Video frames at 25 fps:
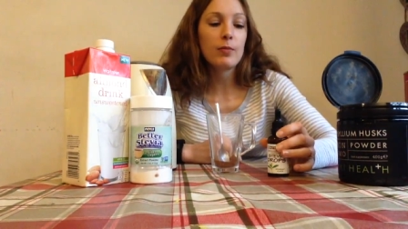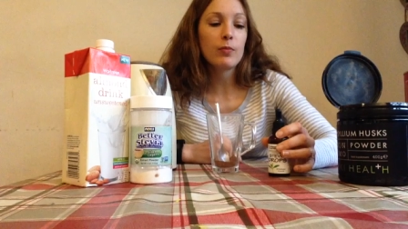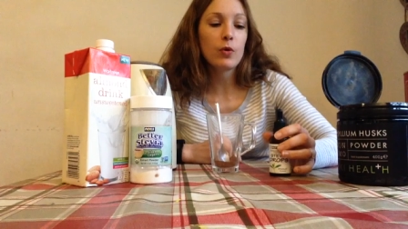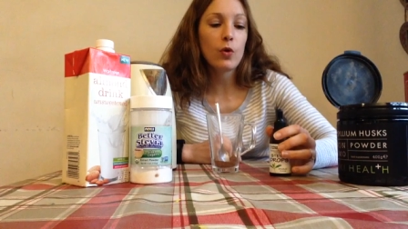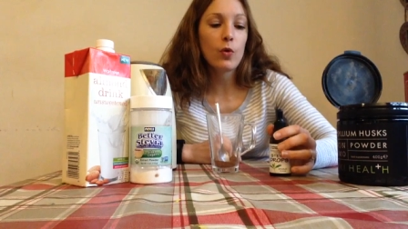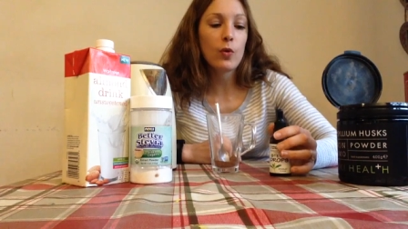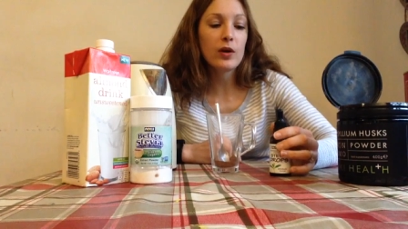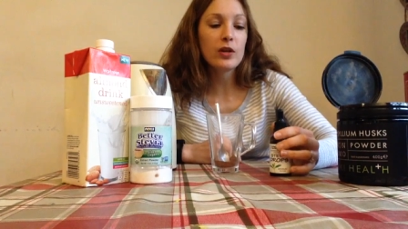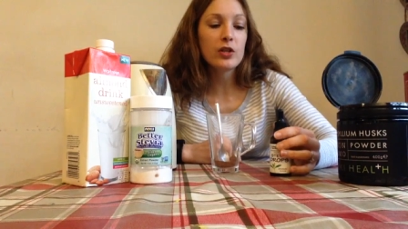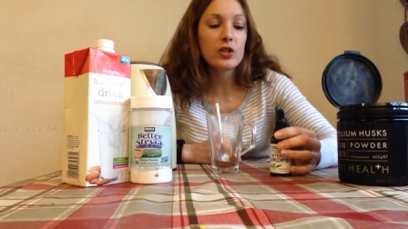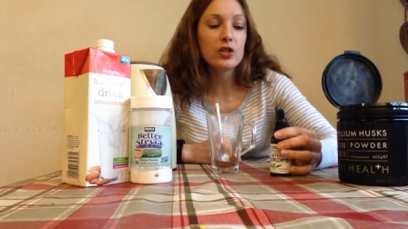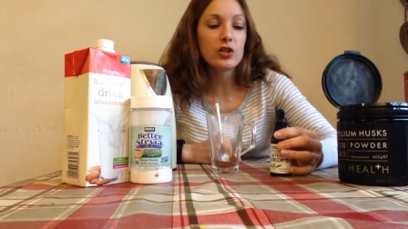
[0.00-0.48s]

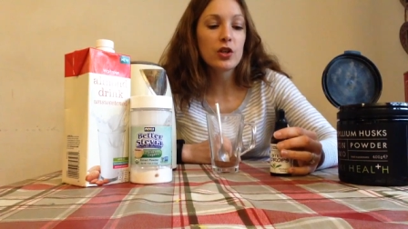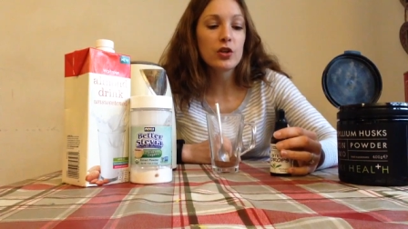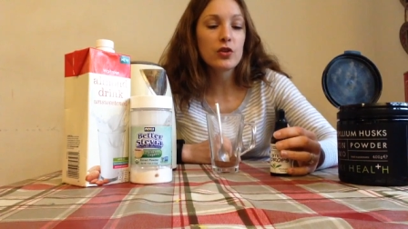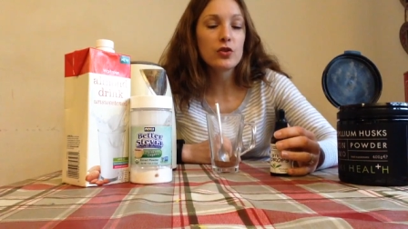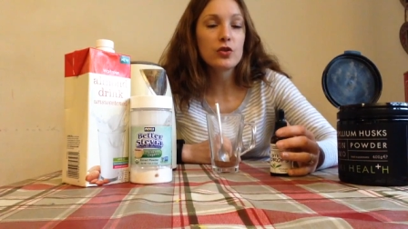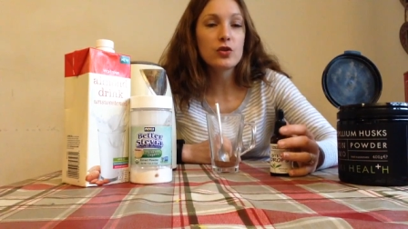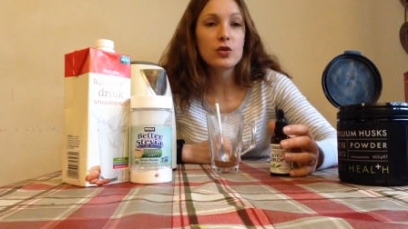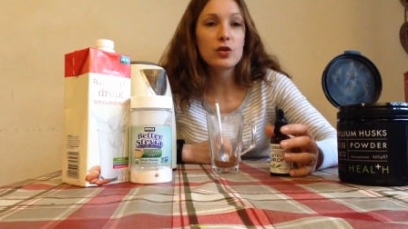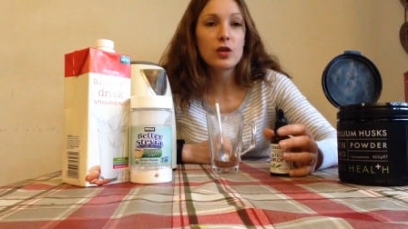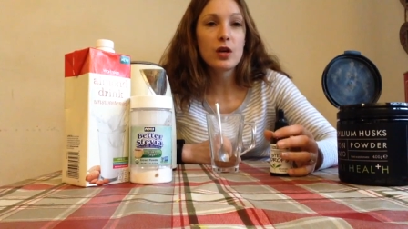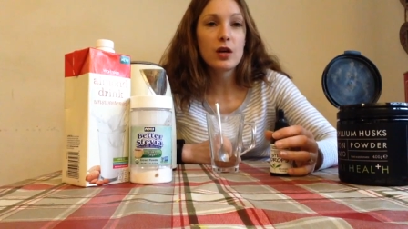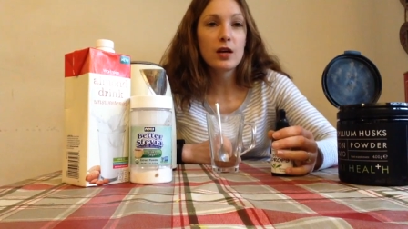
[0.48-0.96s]
quench
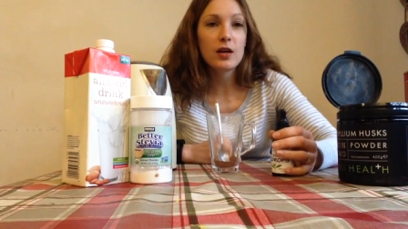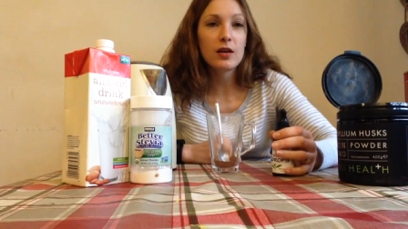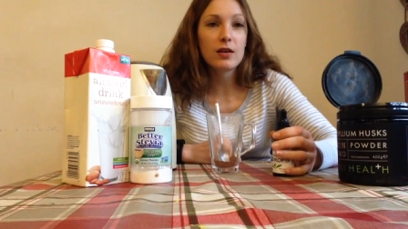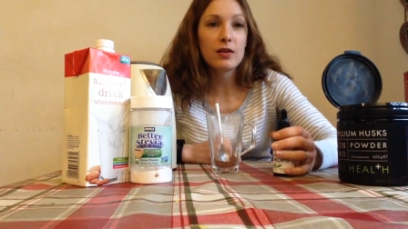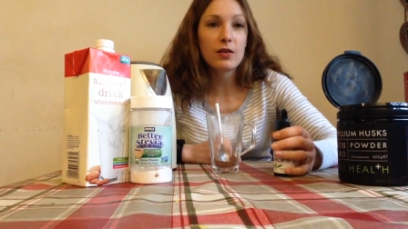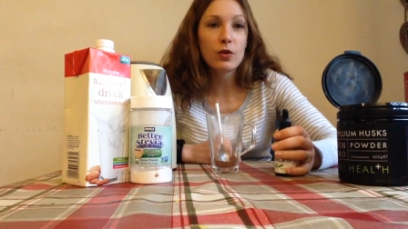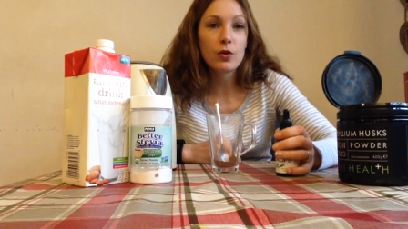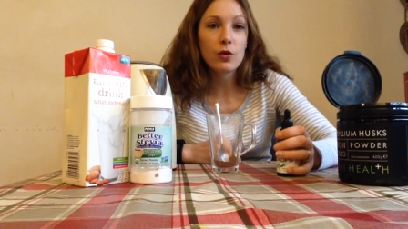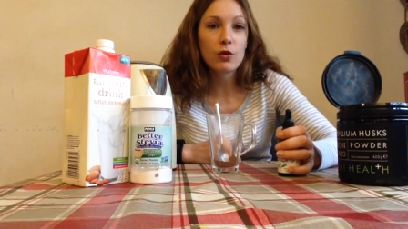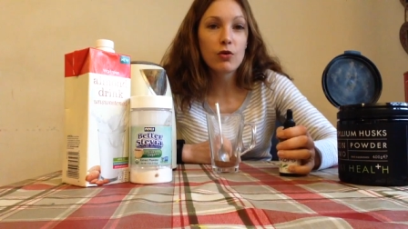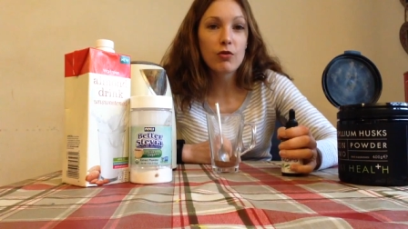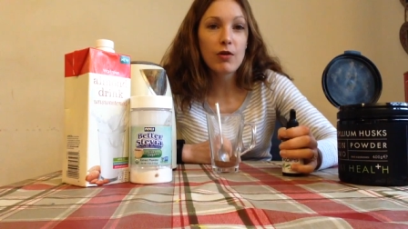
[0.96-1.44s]
those
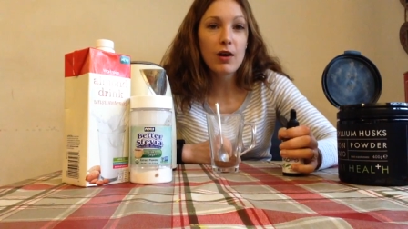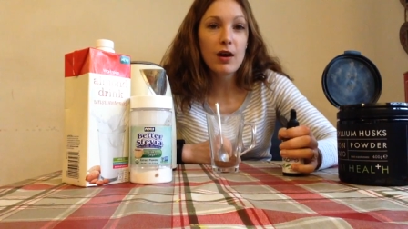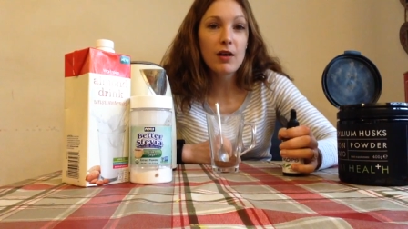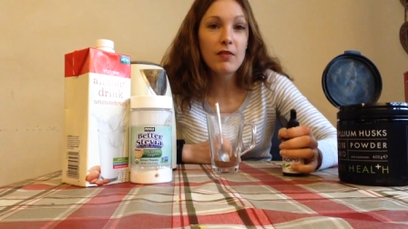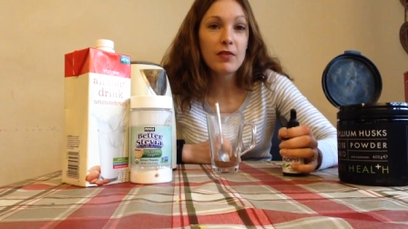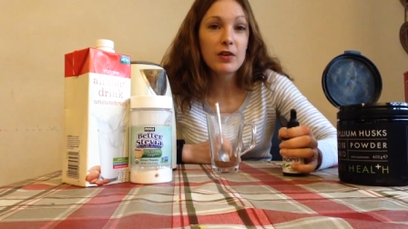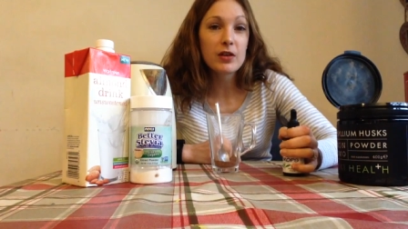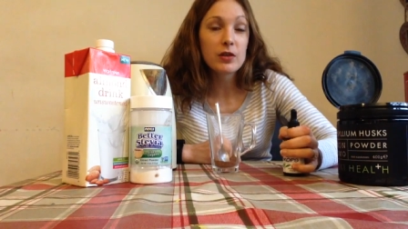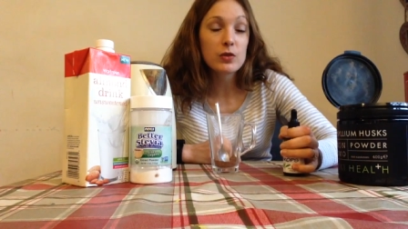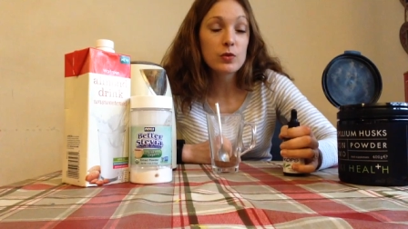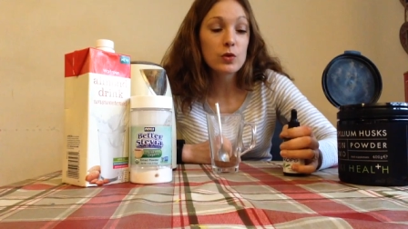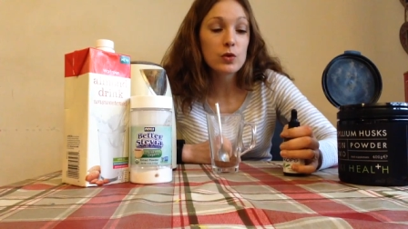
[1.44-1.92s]

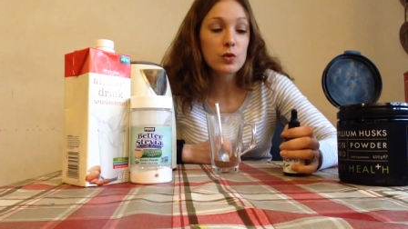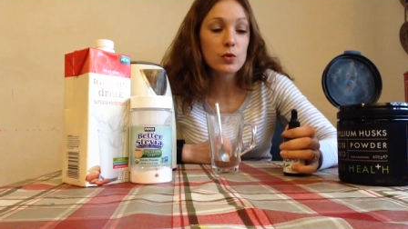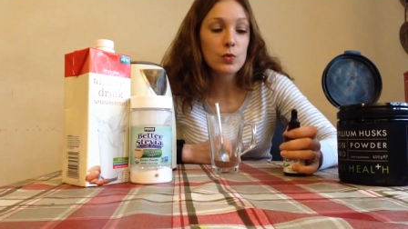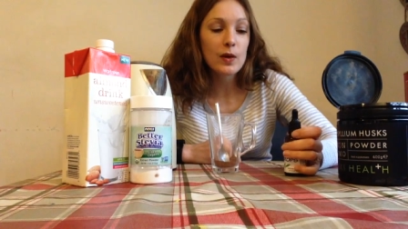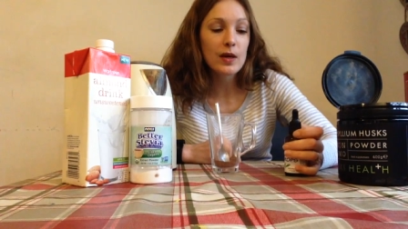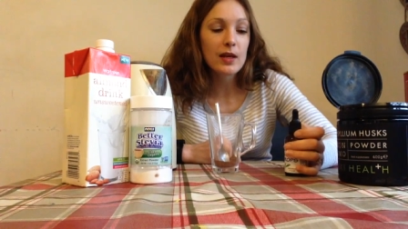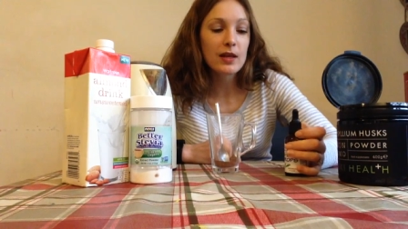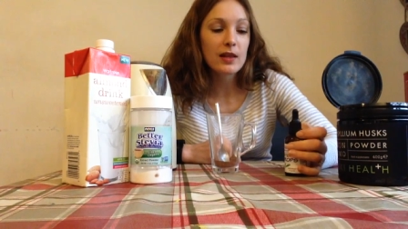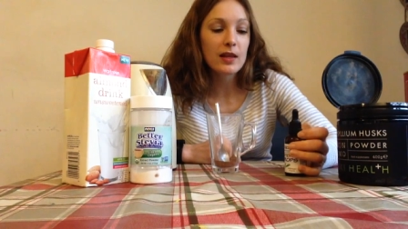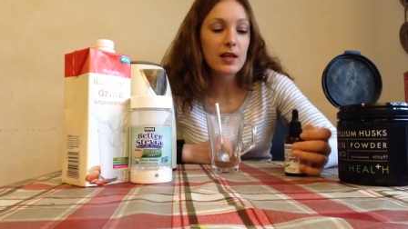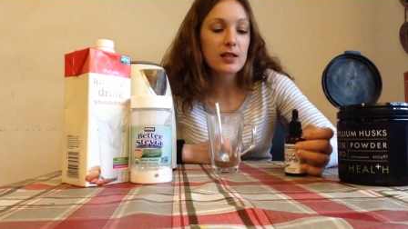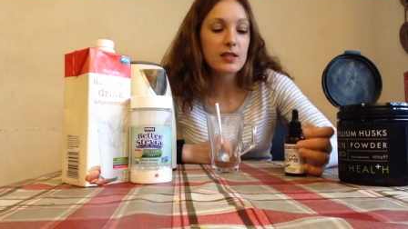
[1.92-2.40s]
cravings for
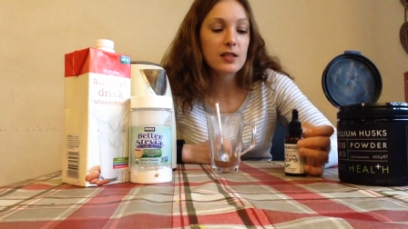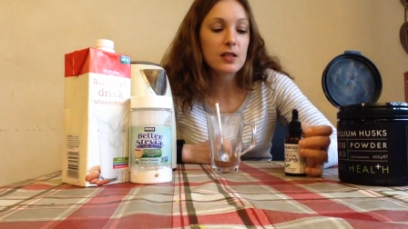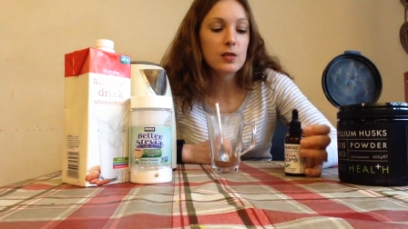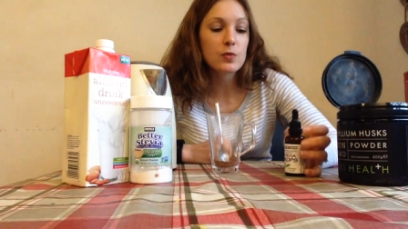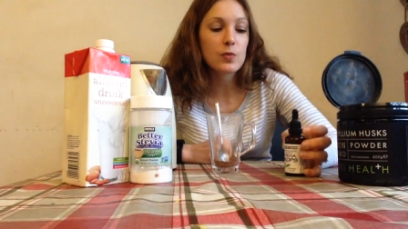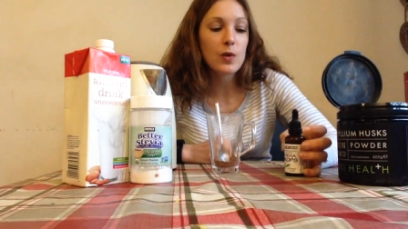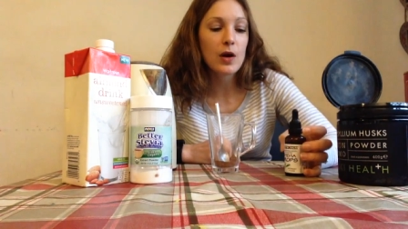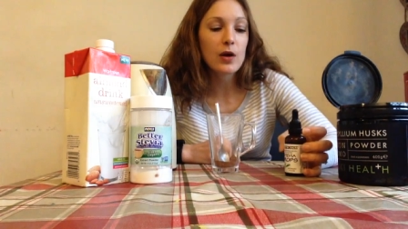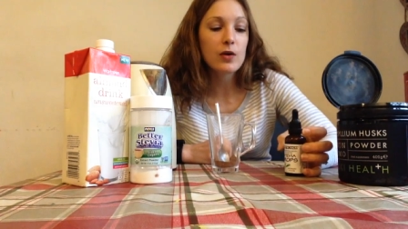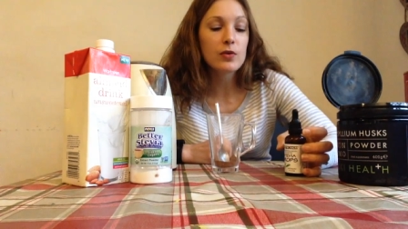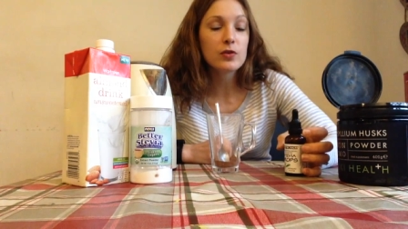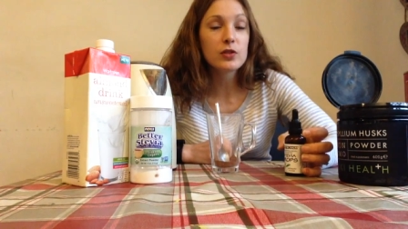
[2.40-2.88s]
sweet things
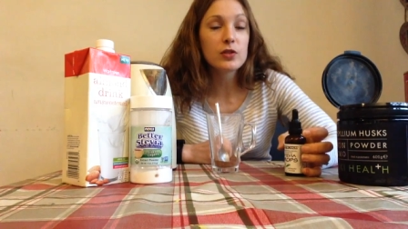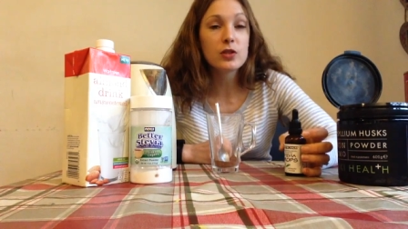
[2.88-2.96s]
as well.